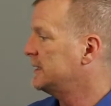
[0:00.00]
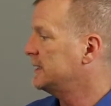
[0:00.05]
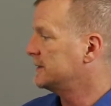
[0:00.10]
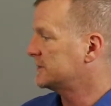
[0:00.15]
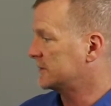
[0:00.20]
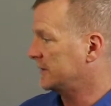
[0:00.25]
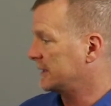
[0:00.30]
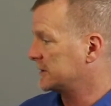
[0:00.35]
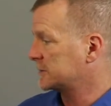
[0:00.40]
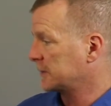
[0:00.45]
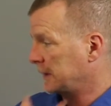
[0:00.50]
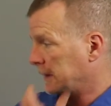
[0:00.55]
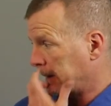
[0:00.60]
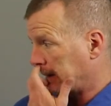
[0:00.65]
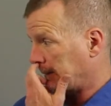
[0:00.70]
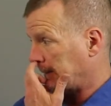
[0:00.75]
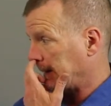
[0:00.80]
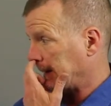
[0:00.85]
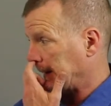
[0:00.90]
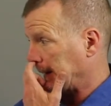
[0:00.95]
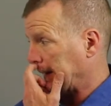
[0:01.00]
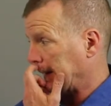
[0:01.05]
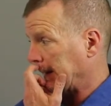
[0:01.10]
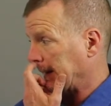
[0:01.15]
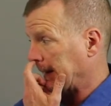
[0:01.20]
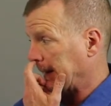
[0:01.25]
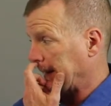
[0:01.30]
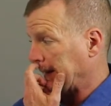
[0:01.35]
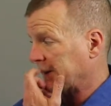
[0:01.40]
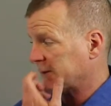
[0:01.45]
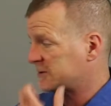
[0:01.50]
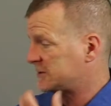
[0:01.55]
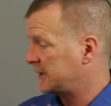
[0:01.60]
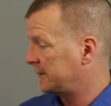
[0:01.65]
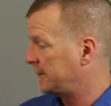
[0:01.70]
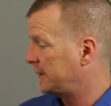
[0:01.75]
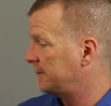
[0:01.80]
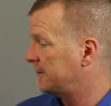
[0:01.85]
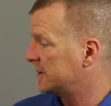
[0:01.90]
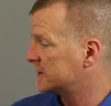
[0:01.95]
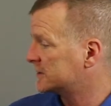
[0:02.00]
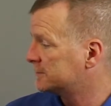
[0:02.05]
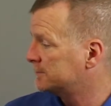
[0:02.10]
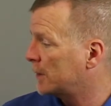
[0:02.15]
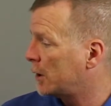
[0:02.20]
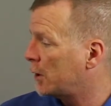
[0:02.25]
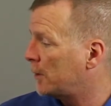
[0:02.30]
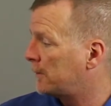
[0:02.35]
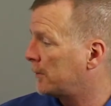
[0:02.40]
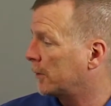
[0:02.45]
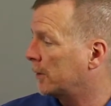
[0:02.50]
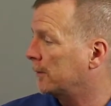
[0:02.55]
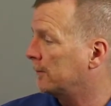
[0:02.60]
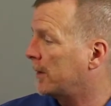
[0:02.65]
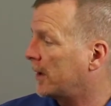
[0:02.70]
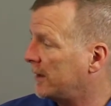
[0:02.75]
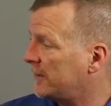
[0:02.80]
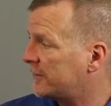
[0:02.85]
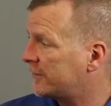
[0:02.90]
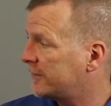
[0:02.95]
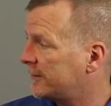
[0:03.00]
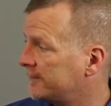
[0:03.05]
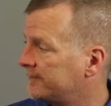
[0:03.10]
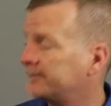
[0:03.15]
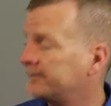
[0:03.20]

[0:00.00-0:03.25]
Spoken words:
So that's going to end up being the acres Jimmy must mow per month.